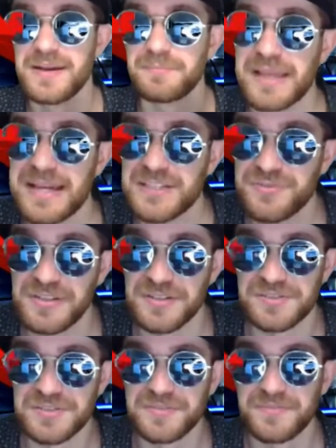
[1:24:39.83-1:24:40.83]

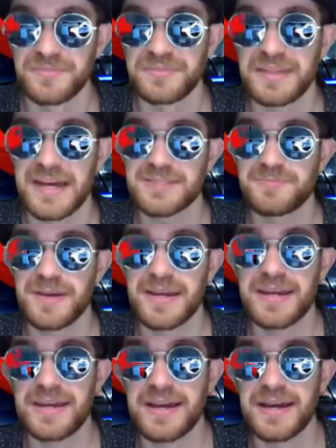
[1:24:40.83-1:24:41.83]
Blanchfield, that's
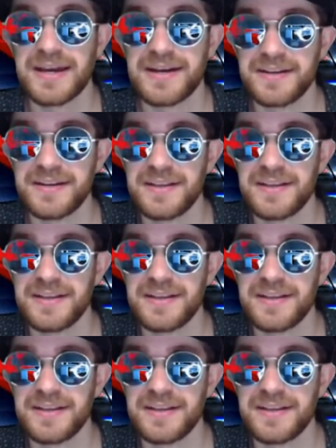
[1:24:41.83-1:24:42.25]
my